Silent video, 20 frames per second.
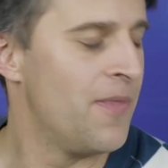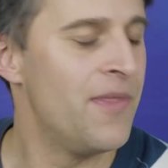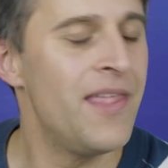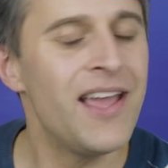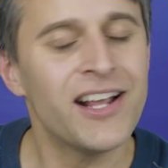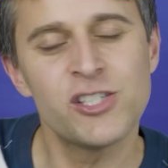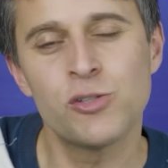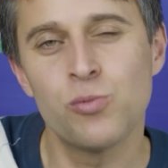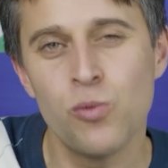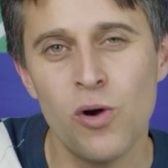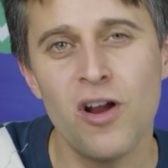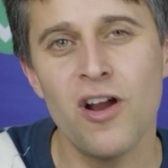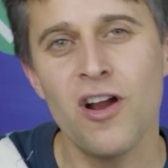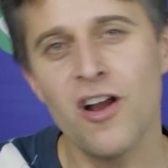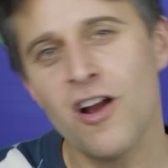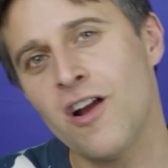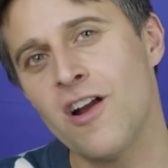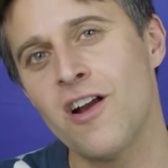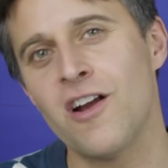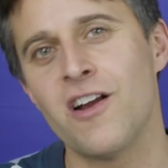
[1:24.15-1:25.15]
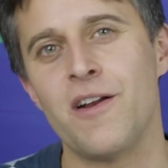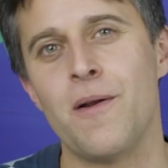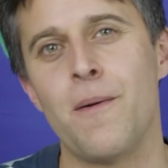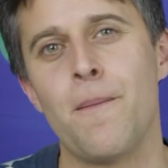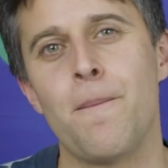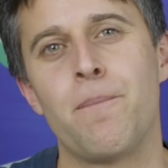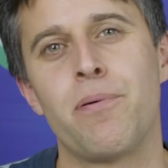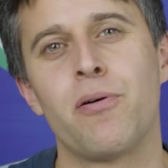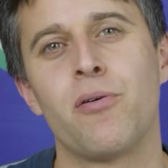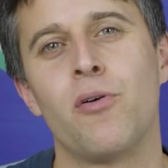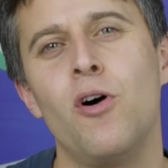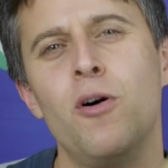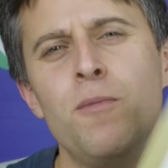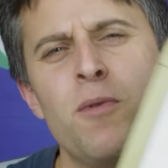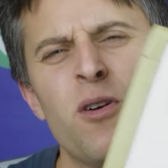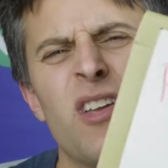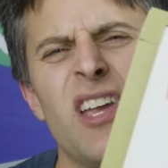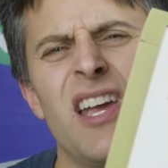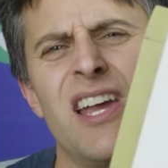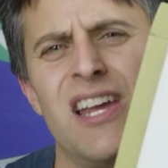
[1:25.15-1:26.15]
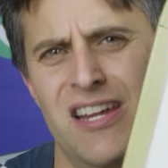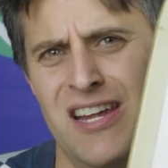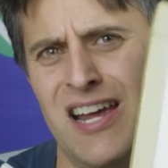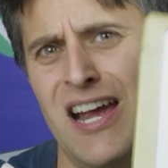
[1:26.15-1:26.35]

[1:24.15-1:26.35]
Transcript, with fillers: Next word, promulgate.